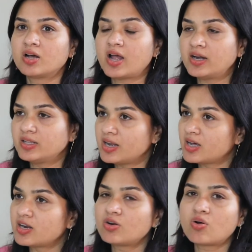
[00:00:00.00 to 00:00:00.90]
and there
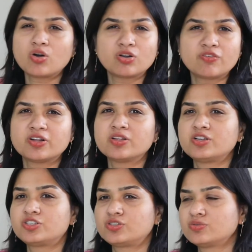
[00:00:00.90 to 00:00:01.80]
are a lot of other
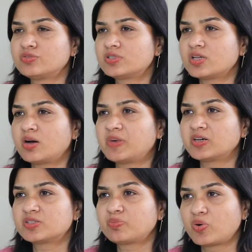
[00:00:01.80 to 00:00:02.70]
issues
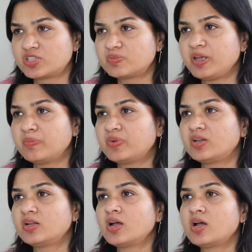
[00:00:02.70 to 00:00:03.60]
among sports
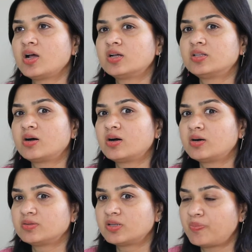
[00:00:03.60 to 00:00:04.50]
people,
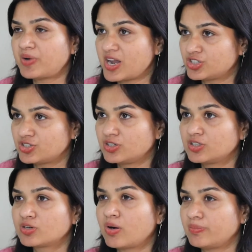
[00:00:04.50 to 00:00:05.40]
the pressure,
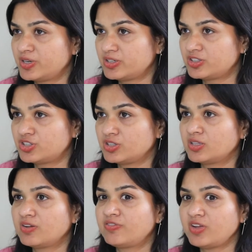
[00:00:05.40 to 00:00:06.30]
the
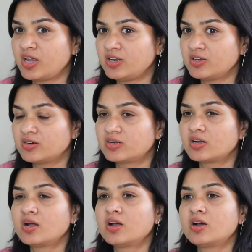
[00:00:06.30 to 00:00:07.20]
competition, the failure,
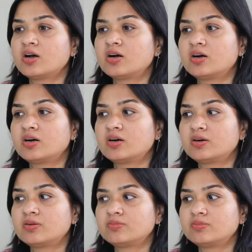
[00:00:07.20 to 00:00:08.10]

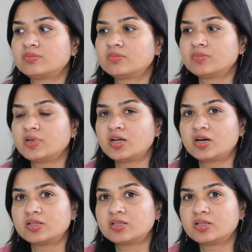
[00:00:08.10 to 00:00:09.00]
uh,
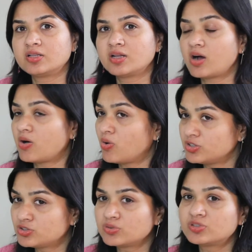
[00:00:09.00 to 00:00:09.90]
uh,
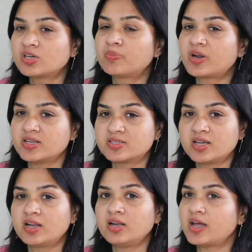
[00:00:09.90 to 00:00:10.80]
also
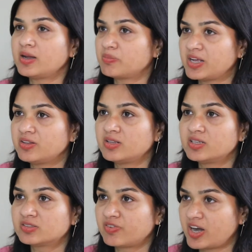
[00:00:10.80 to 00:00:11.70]
surprisingly, like my
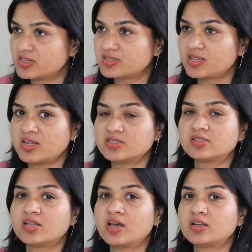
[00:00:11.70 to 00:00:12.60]
this friend
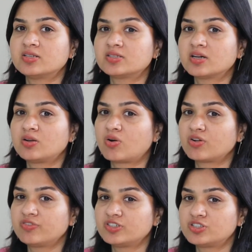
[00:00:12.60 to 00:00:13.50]
says, there is a lot
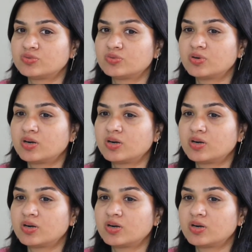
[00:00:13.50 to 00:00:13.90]
of issue